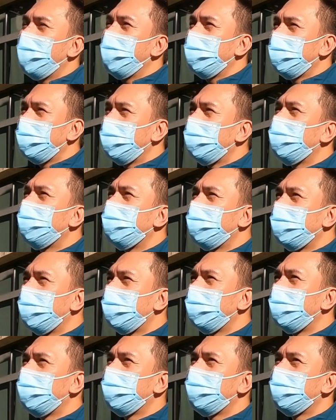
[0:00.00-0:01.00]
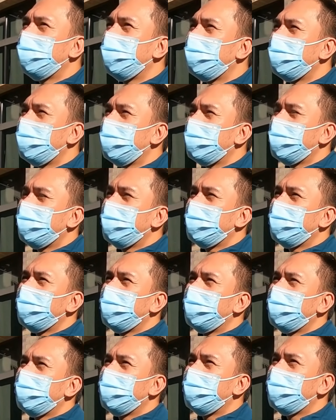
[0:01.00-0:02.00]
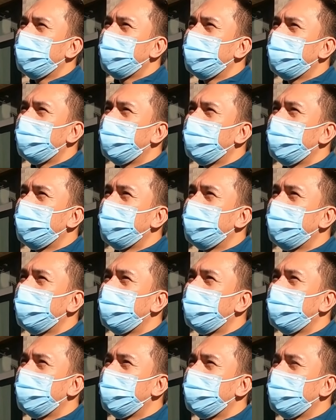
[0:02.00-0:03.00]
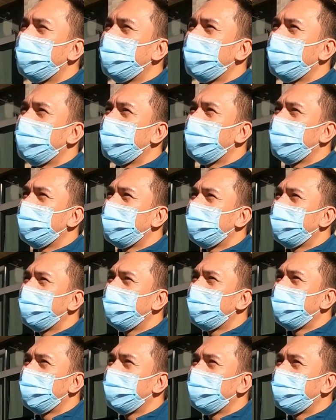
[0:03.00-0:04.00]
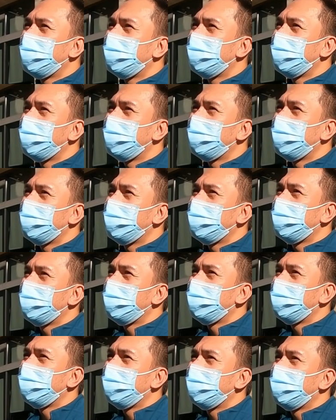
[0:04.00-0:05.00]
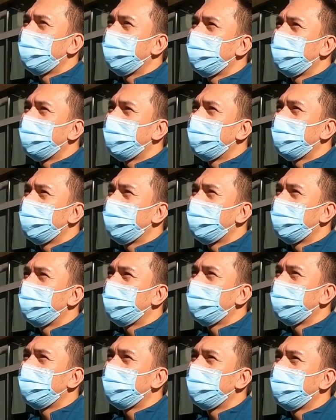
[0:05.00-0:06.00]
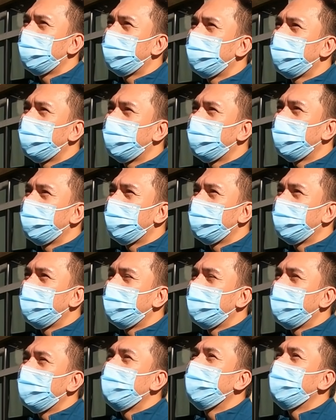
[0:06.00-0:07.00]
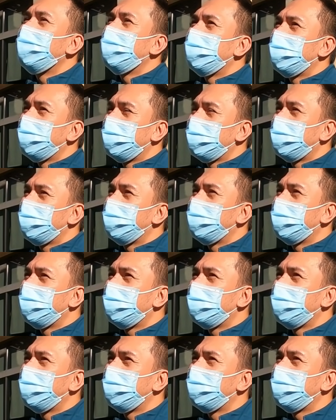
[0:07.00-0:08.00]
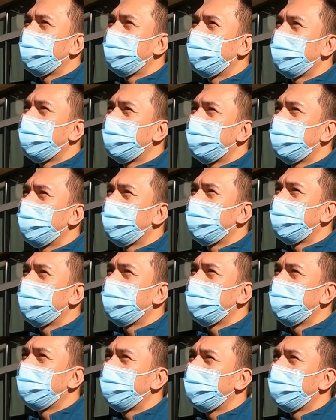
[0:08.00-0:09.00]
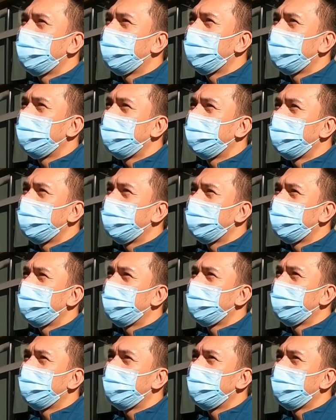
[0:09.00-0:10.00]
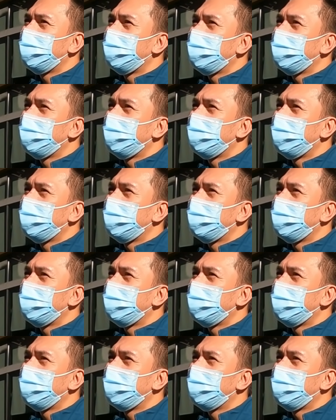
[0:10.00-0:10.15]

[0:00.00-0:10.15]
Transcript: stuff like that, right? First of all, I was surprised that New York didn't have enough doctors to handle this. Then I found out a lot of doctors and nurses were laid off